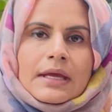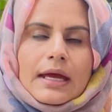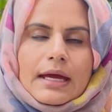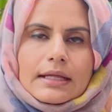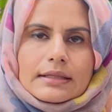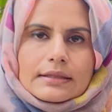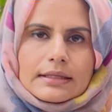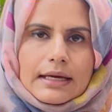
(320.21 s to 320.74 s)

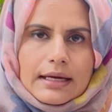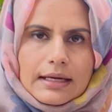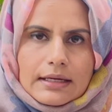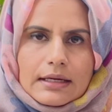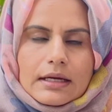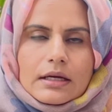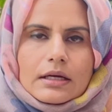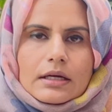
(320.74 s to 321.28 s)
And
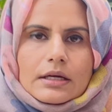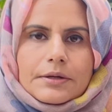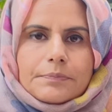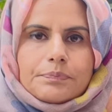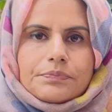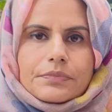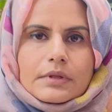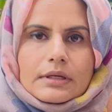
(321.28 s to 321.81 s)
then
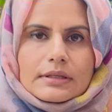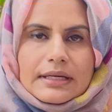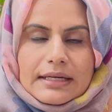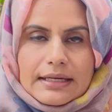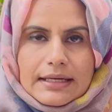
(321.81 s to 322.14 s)
there